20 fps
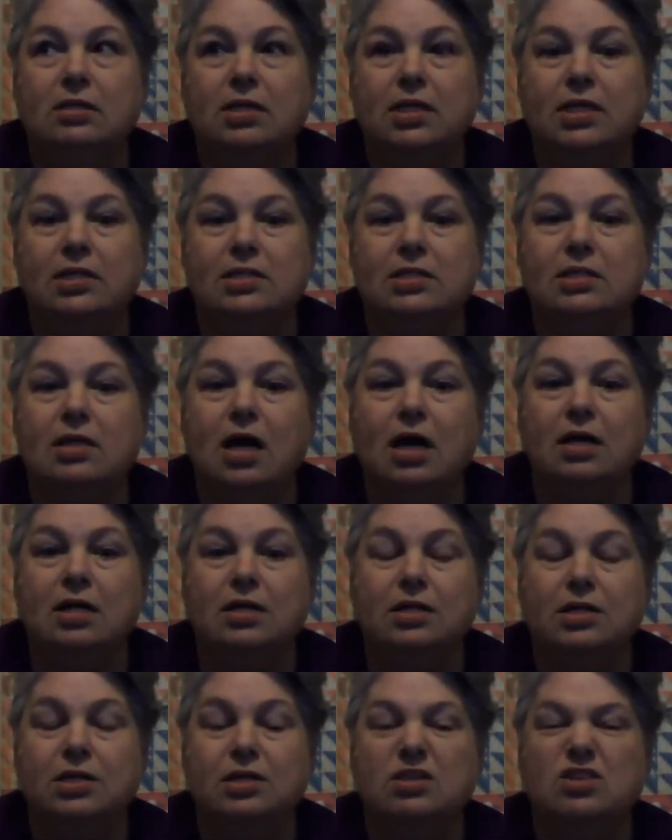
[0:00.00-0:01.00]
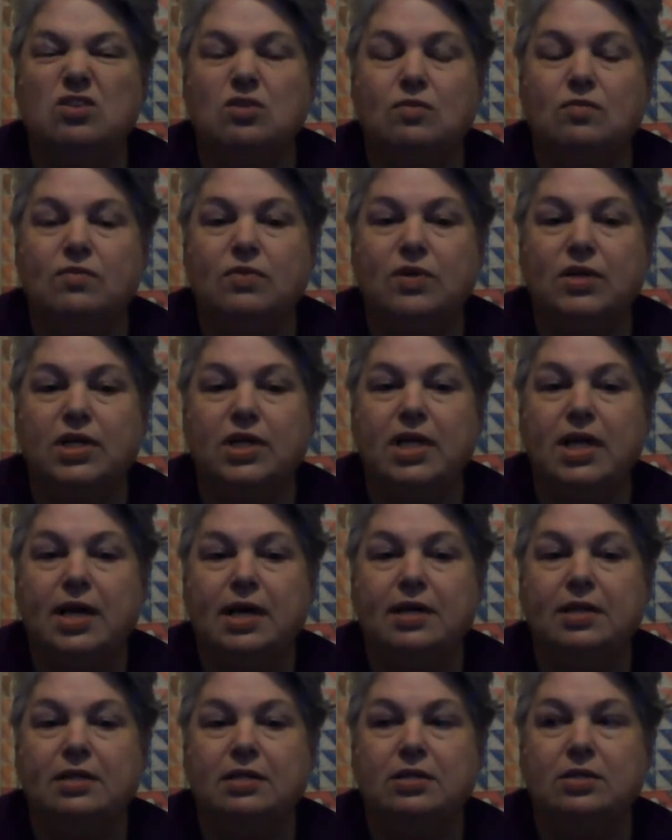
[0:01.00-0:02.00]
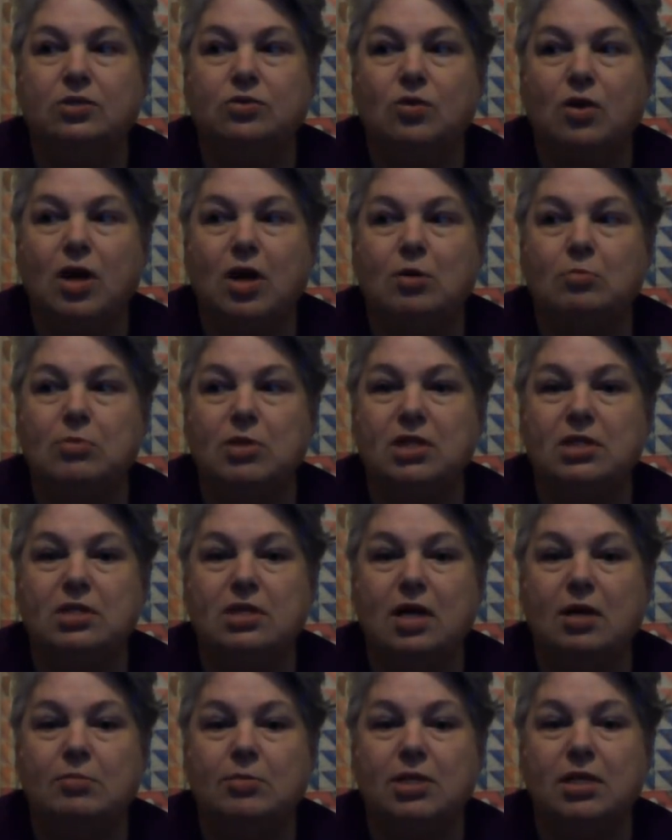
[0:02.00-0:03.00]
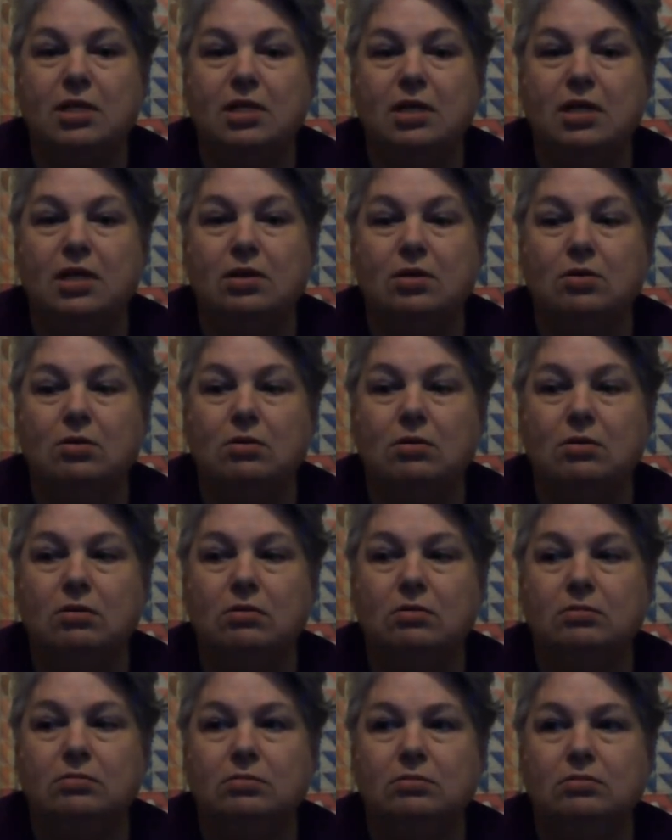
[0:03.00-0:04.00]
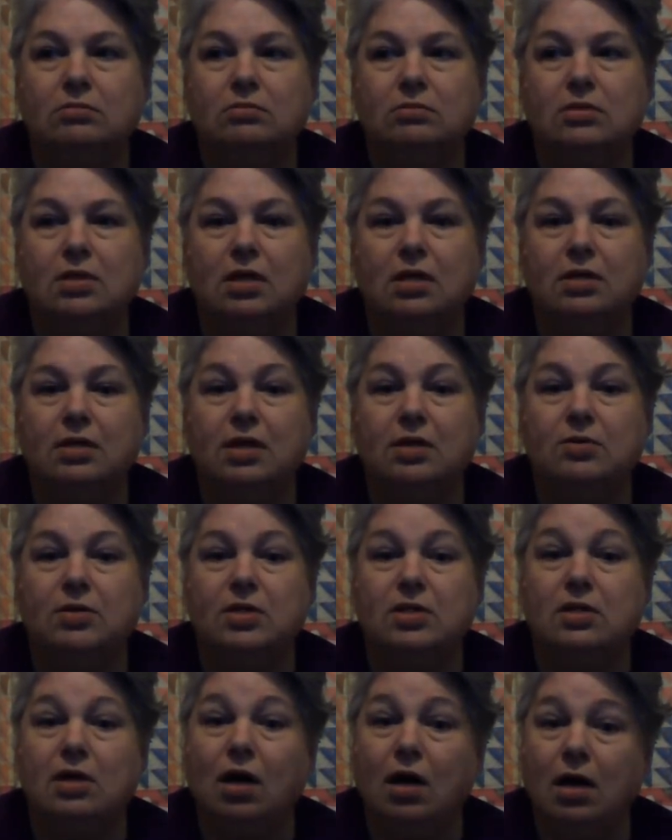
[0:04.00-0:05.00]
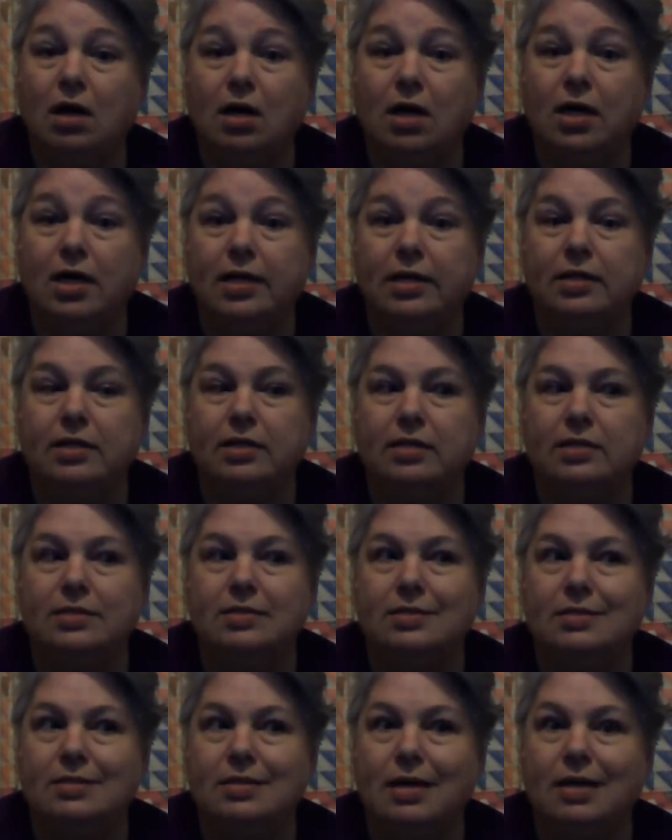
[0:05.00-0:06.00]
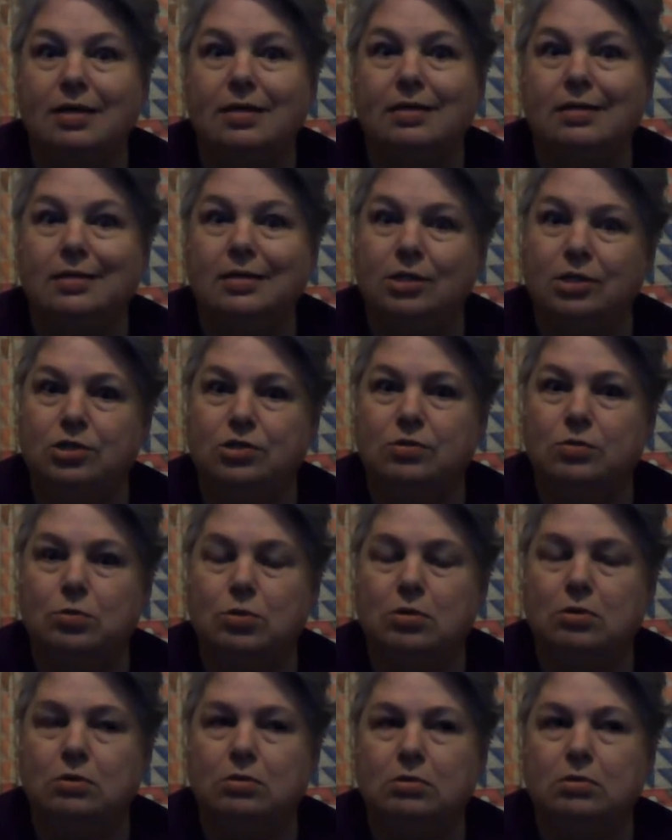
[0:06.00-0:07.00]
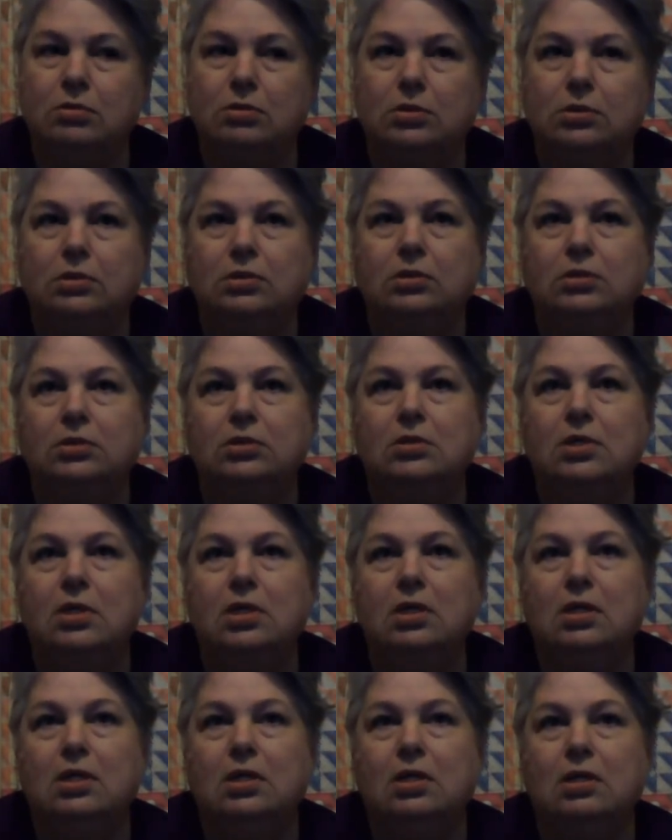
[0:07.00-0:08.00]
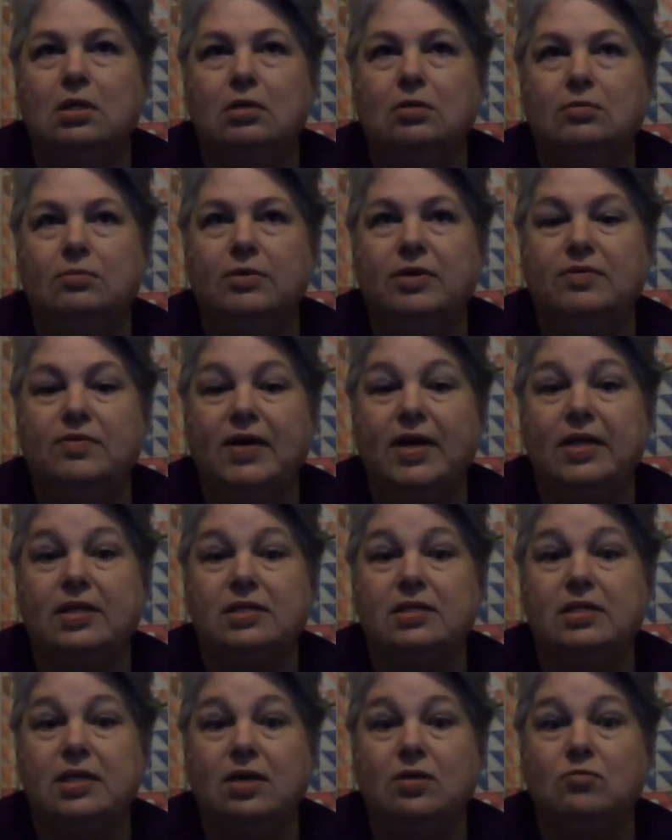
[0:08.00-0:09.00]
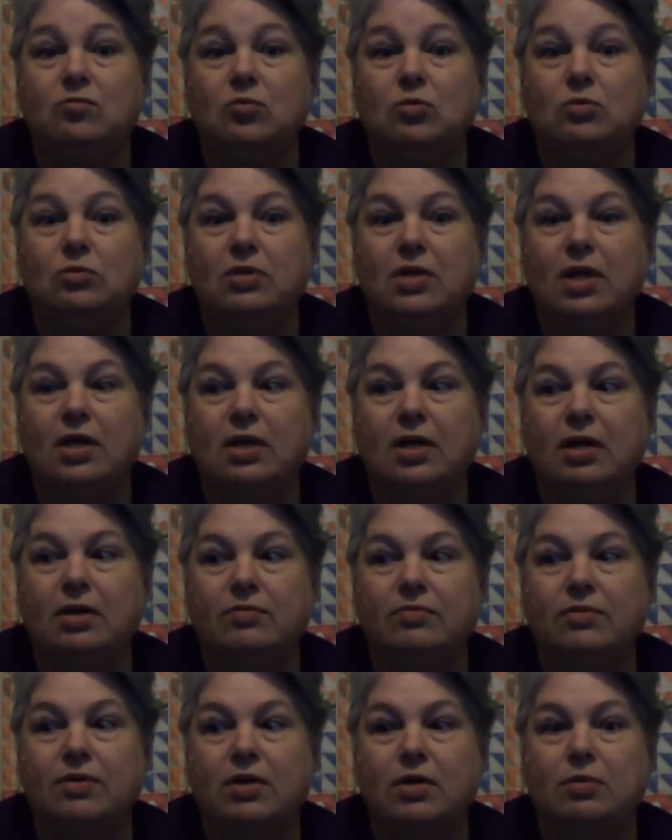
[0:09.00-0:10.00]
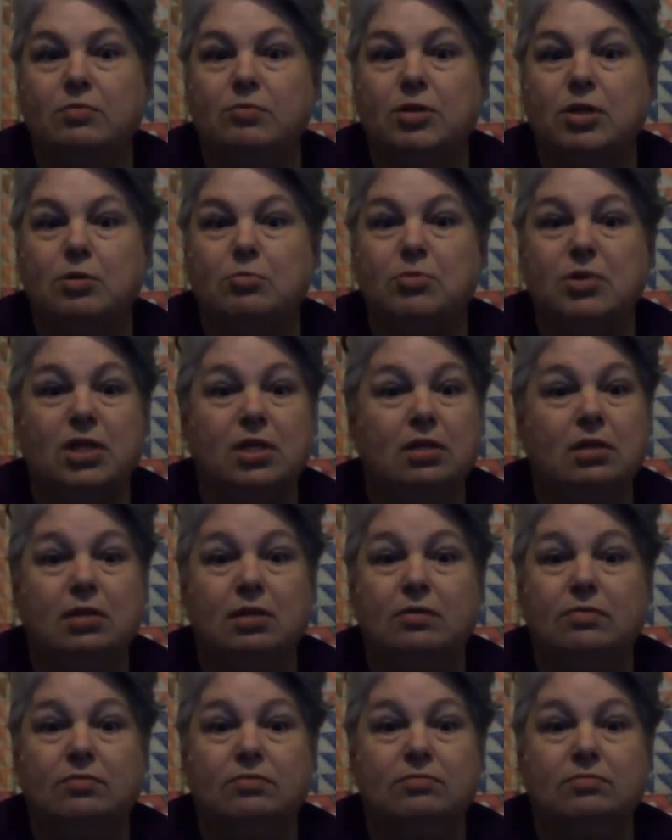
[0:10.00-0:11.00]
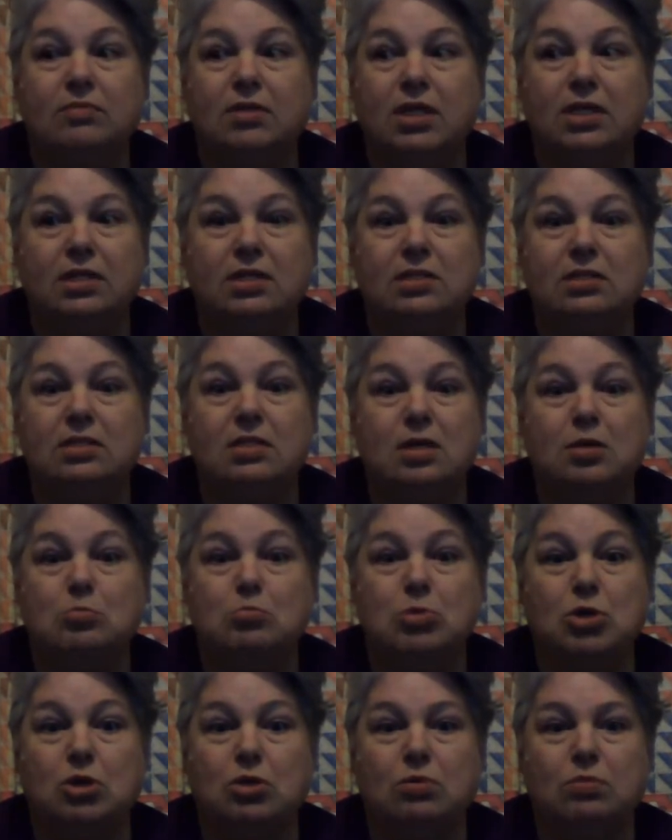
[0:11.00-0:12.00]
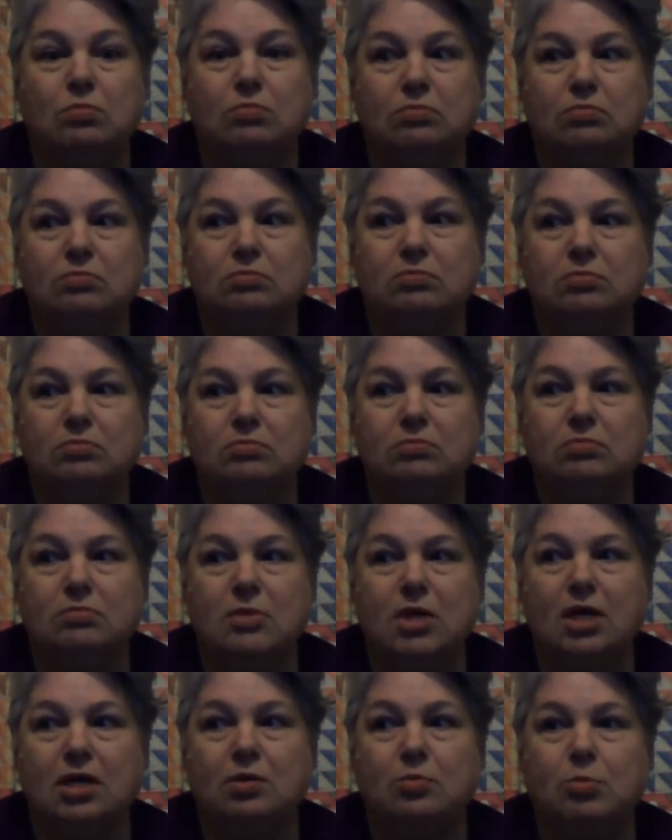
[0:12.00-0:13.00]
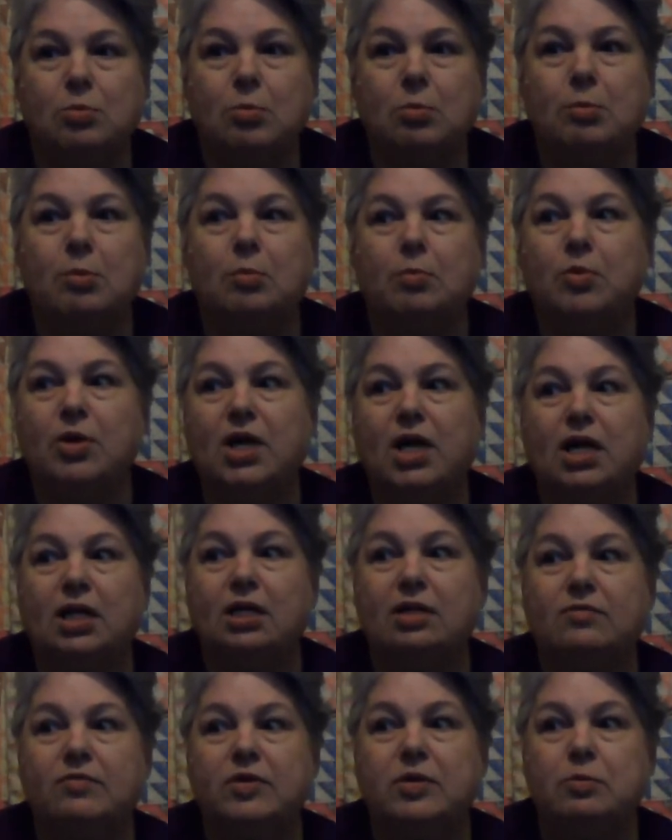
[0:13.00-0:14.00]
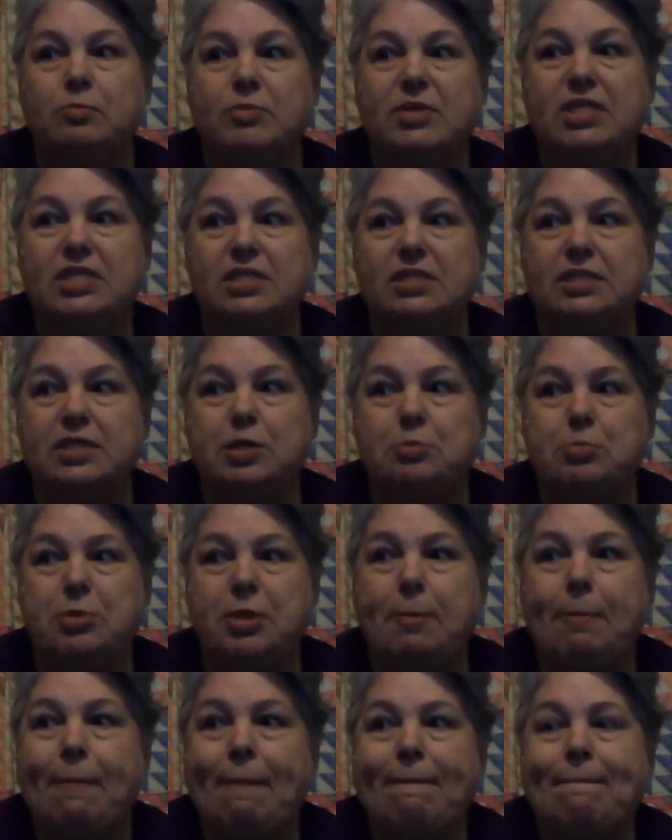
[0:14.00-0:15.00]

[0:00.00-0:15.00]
it's not unusual for a tornado to drop this time of the year. Although it's odd, it's not unusual. We've had several that have come in the middle of like December. I can remember when I lived in Mississippi,